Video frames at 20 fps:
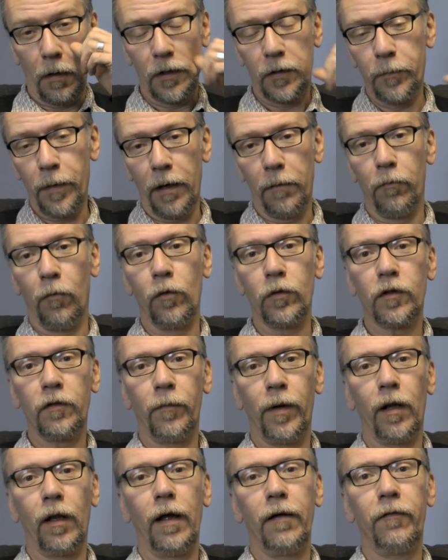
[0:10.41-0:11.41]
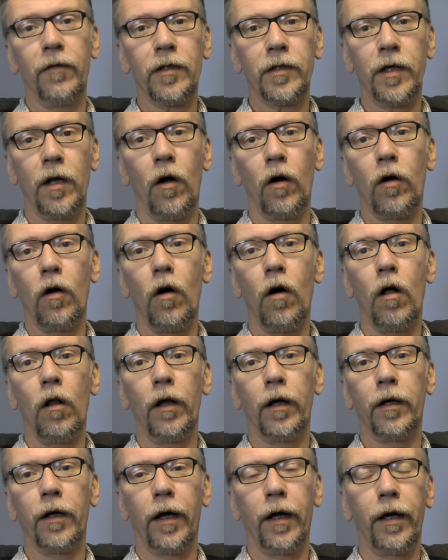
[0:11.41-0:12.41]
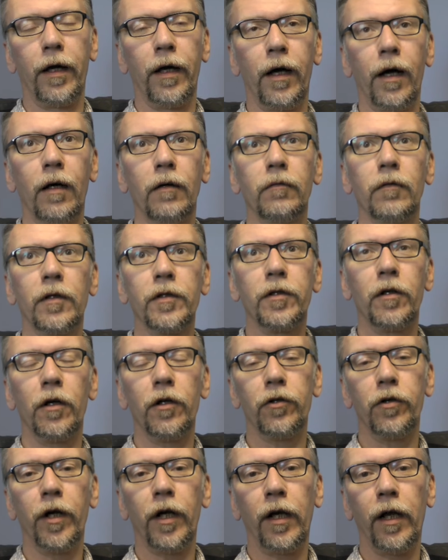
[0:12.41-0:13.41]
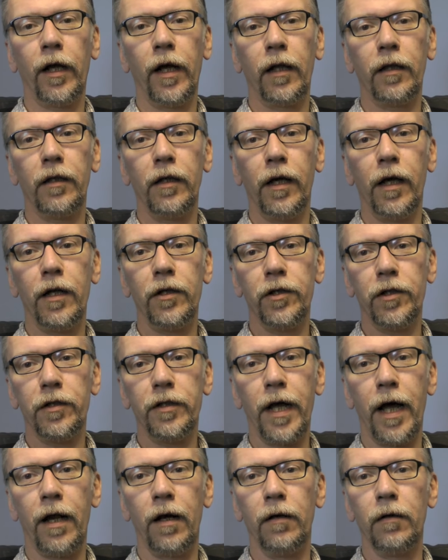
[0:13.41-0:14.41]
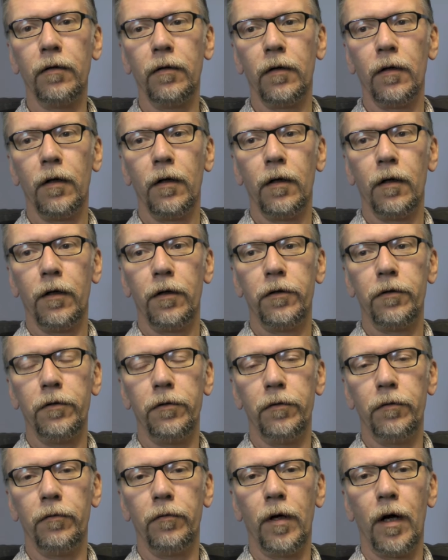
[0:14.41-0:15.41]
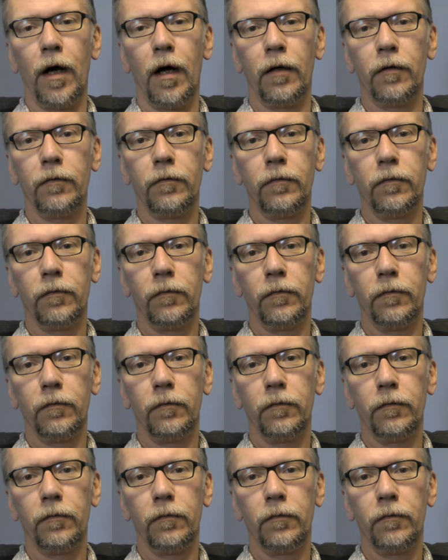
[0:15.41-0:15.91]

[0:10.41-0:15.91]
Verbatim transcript: spent most of my life as an alcoholic. I, uh, I started drinking at the age of 10 to uh,